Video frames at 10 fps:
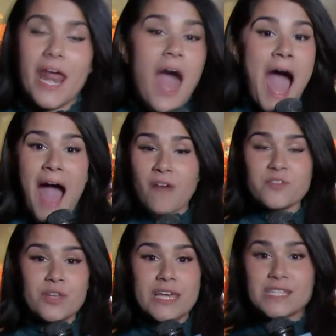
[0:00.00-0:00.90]
But
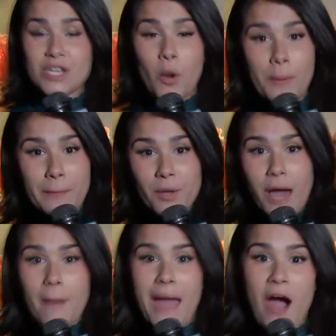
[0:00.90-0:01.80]
after this, you know, people
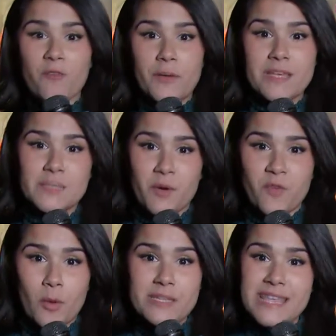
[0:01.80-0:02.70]
come out from this
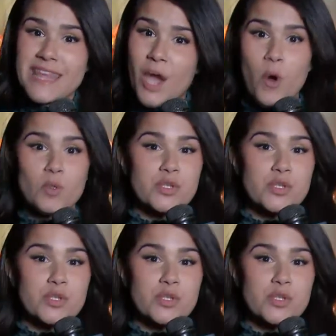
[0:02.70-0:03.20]
performance and they go